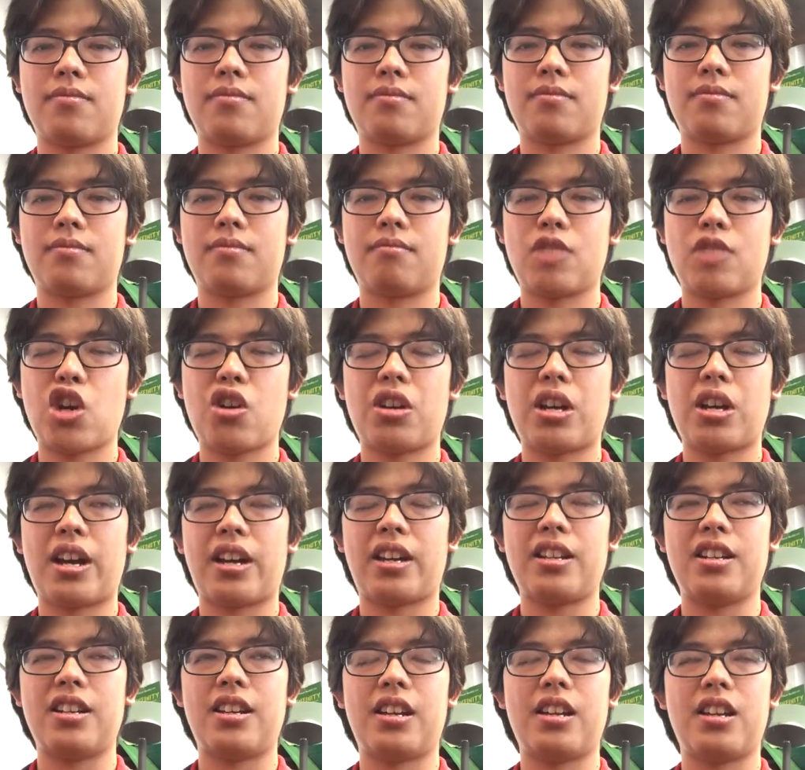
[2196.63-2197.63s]
No, yeah, he
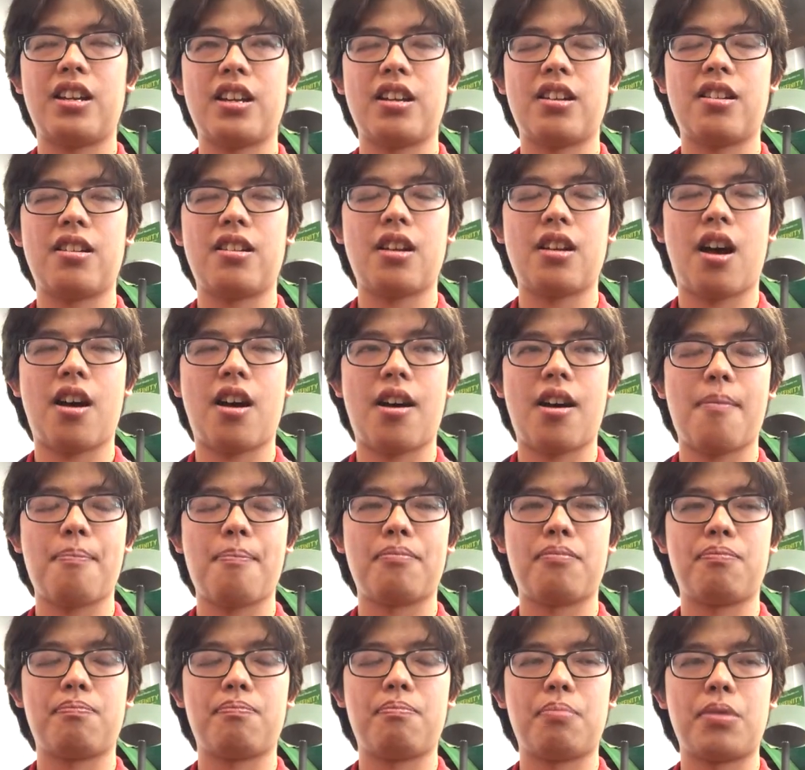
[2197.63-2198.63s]
did.
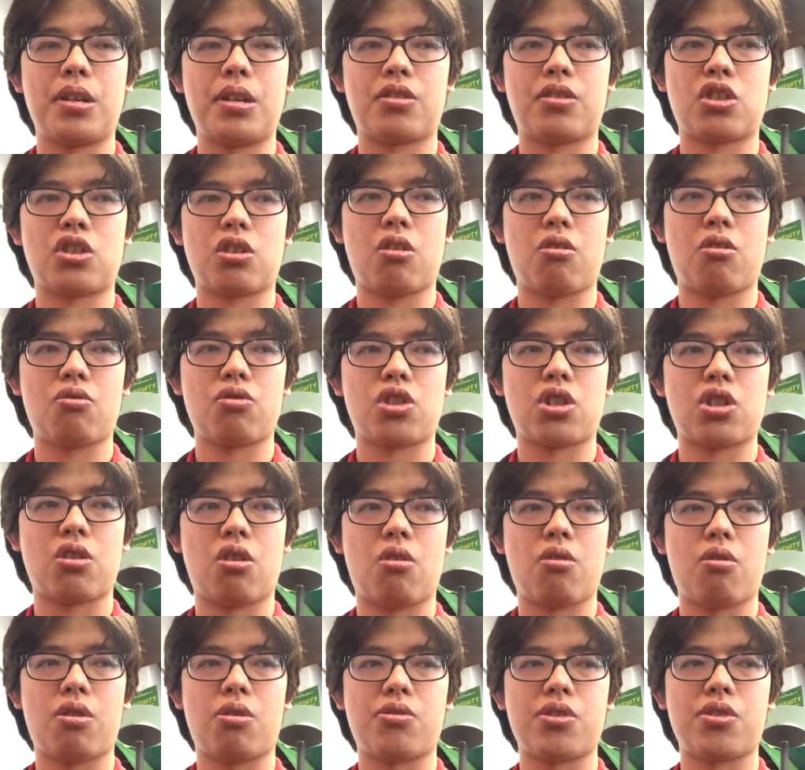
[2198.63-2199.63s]
So there
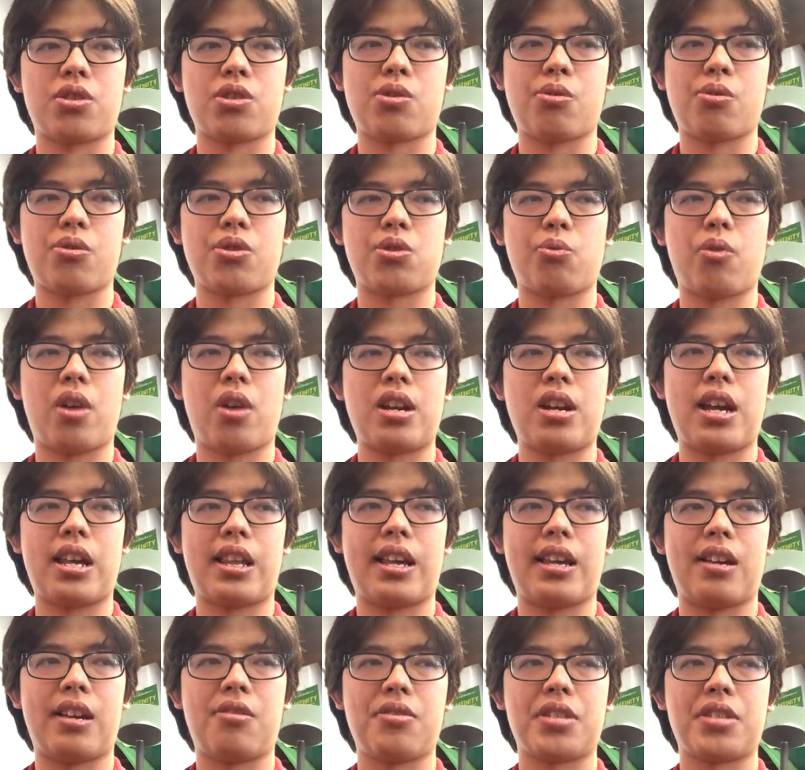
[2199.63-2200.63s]
was one day that he
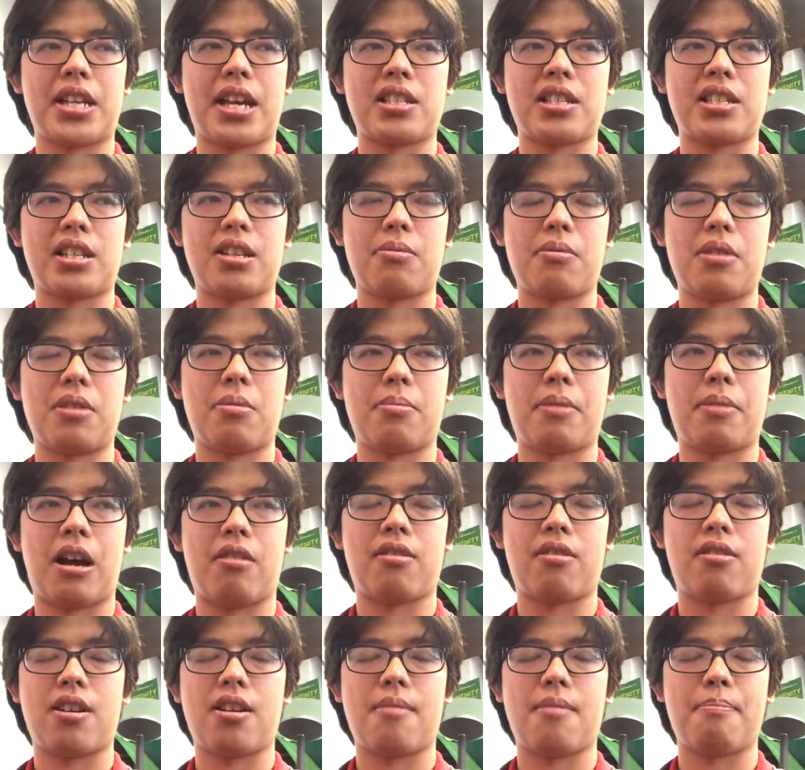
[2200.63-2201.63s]
was asking me about
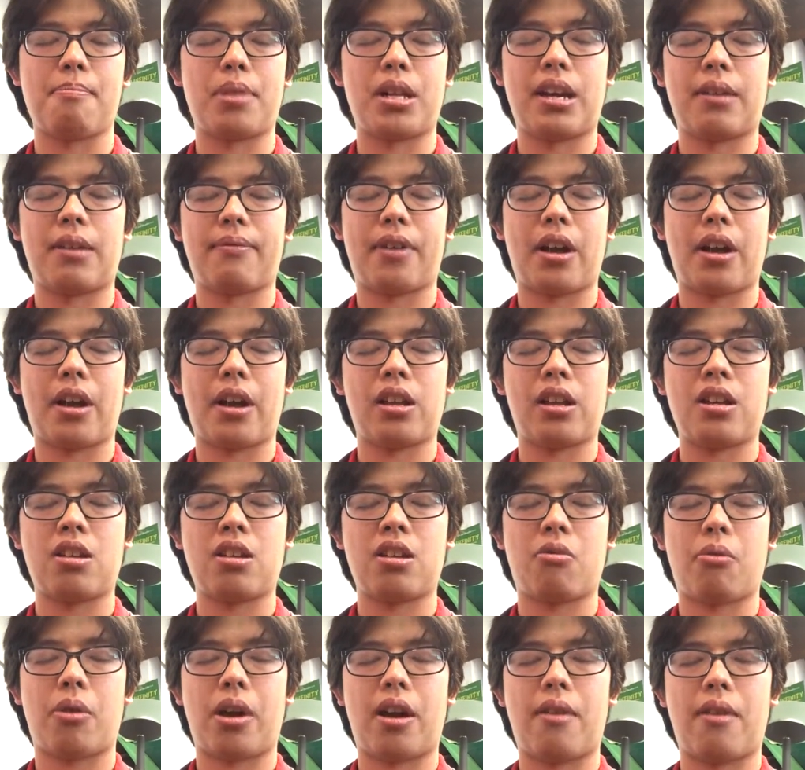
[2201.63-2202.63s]
playing violin or
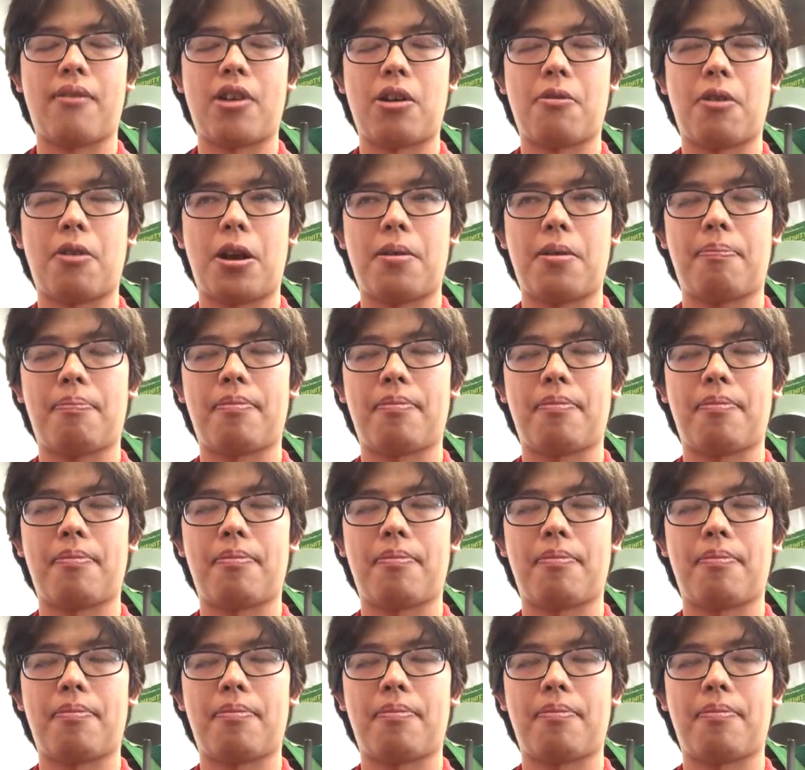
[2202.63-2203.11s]
whatever, right?